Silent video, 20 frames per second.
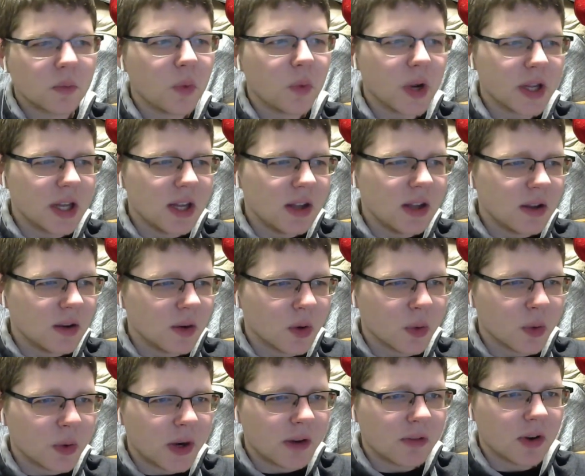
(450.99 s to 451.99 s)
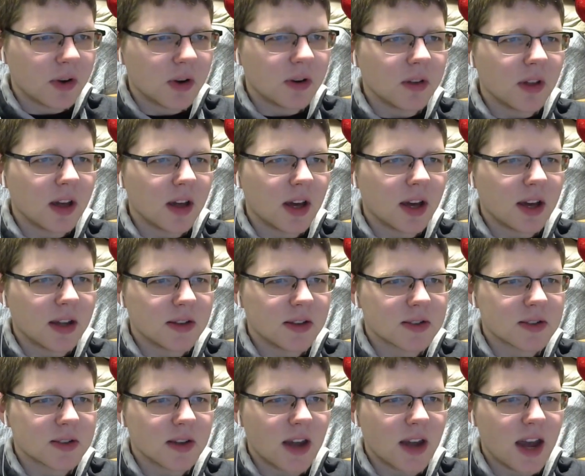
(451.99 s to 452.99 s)
wiki or whatever,
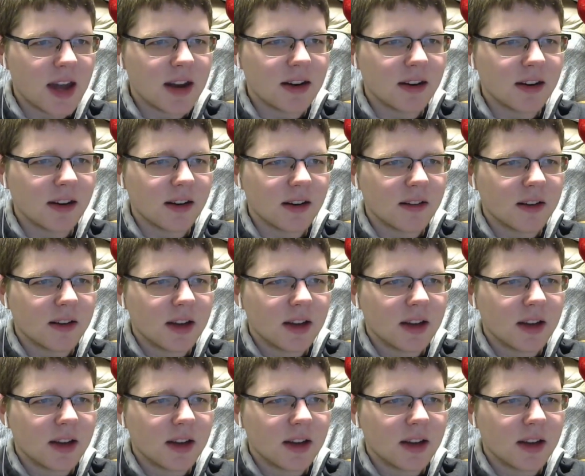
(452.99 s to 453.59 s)
and